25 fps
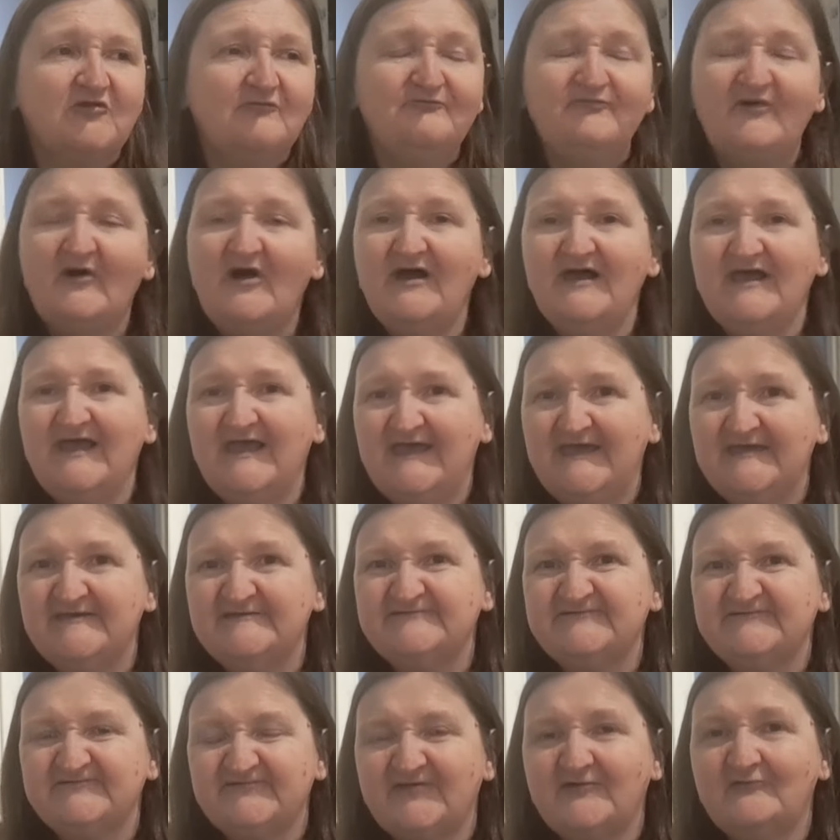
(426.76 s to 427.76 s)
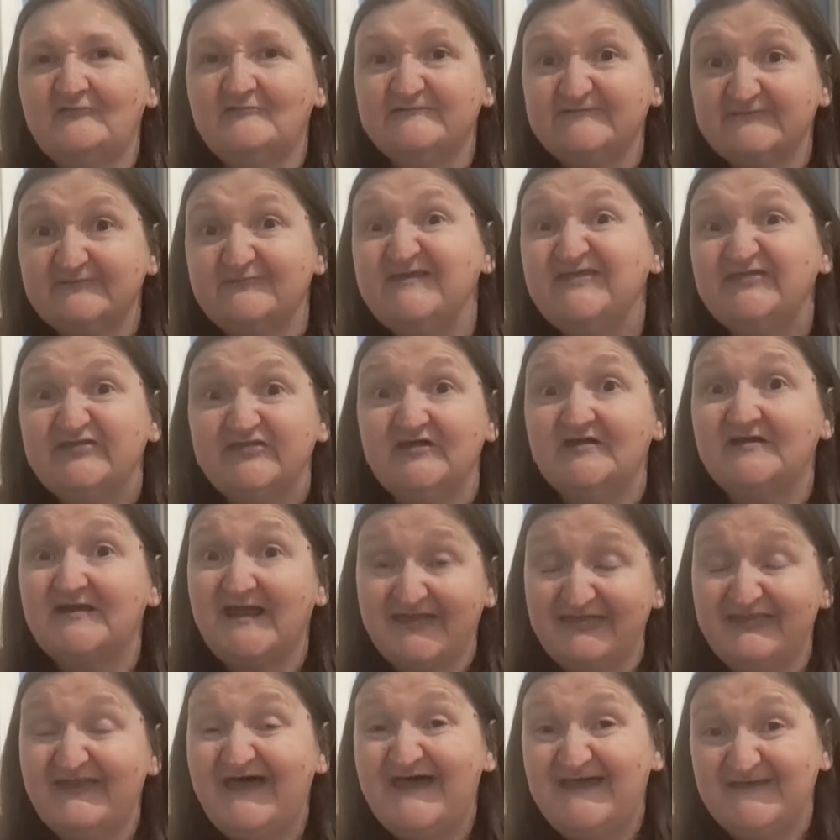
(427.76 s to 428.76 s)
But it is still sweetener,
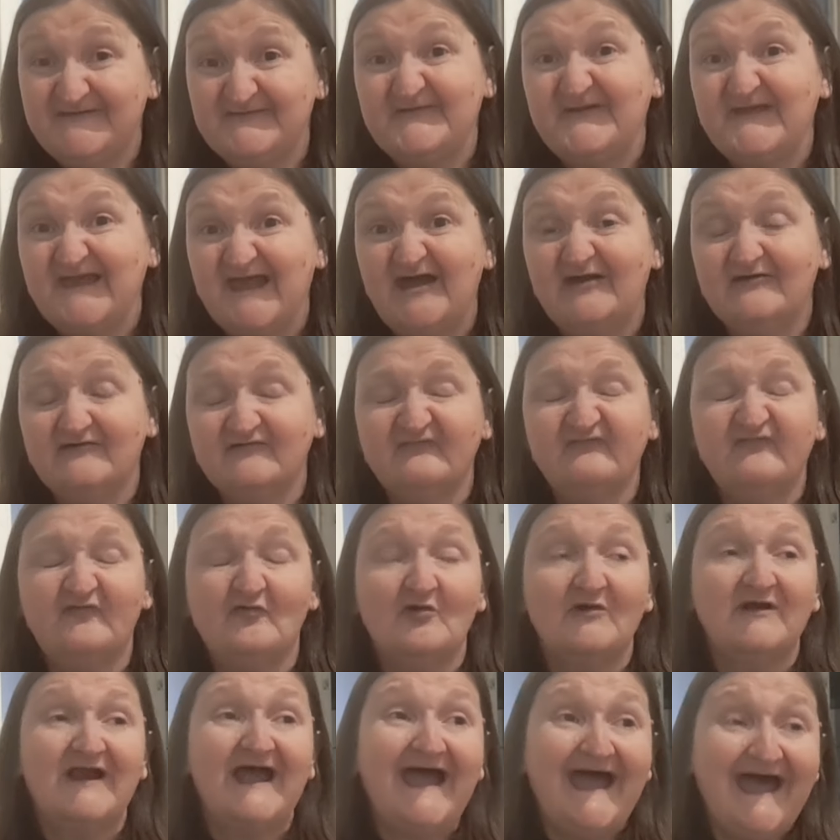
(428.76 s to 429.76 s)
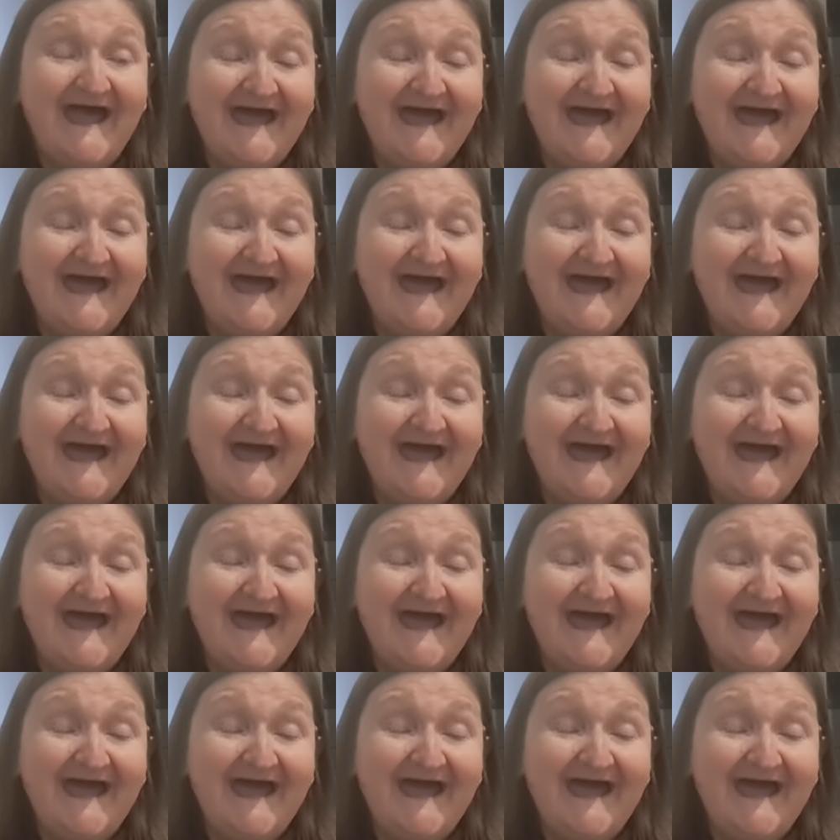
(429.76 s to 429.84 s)
and that isn't carnivore.